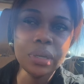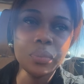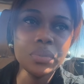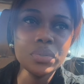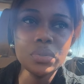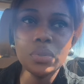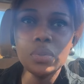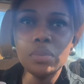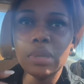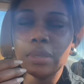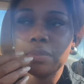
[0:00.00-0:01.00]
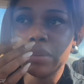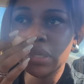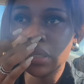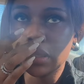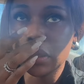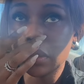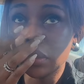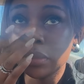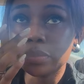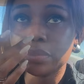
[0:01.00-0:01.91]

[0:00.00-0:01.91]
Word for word: I want to do my pedicure,